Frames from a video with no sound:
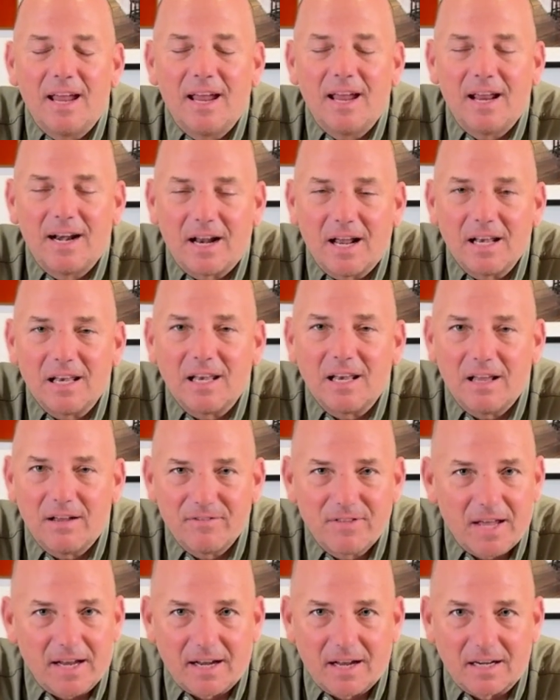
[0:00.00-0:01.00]
And I love
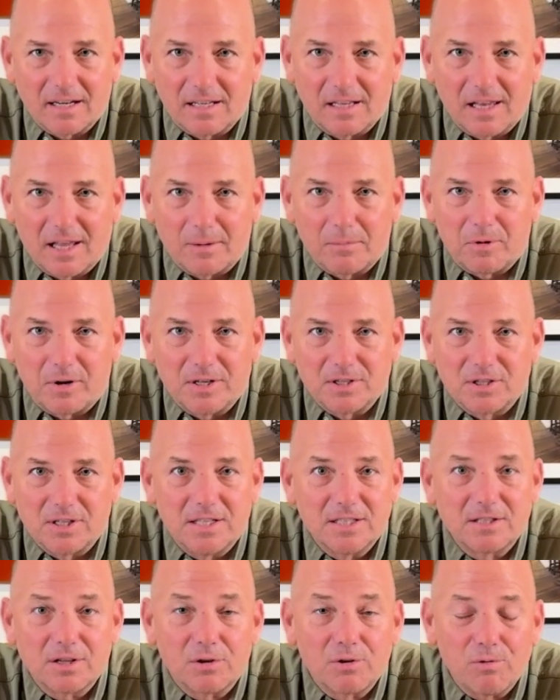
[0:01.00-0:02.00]
that kind of collaboration.
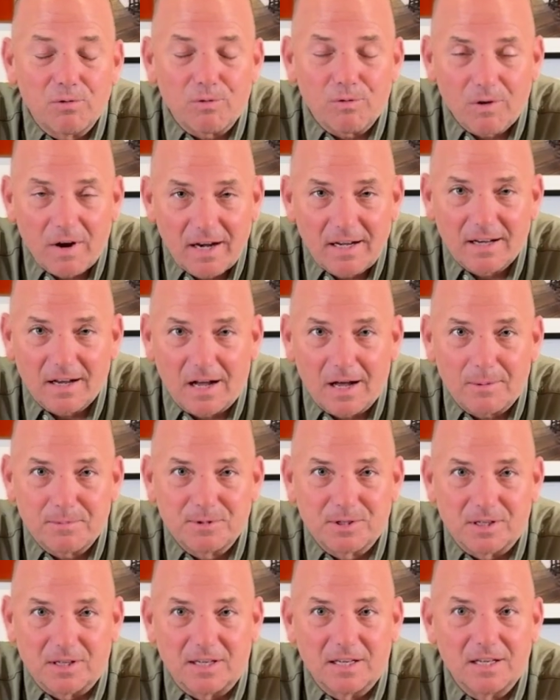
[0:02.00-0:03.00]
It's a great
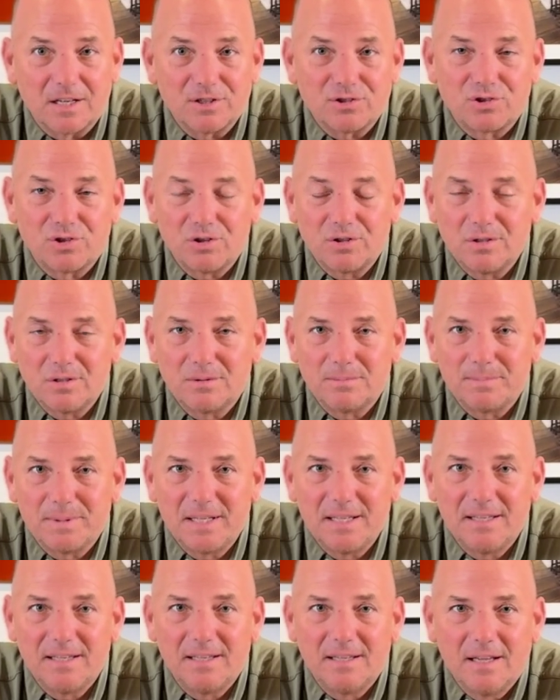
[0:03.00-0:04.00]
option, and it shouldn't
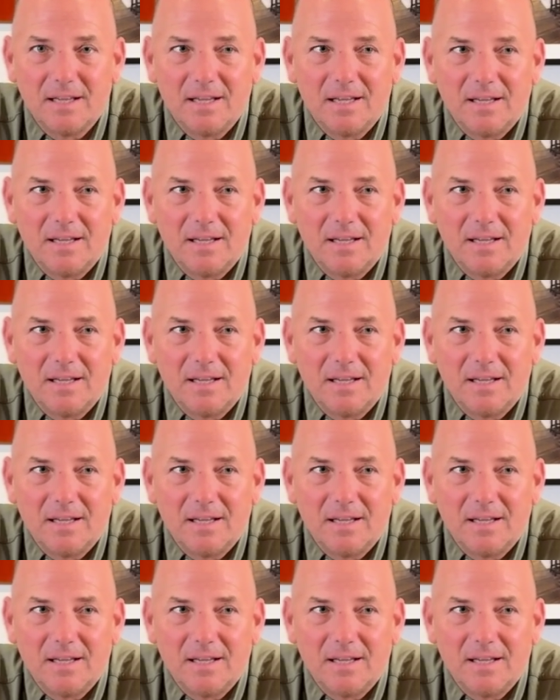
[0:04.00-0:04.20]
be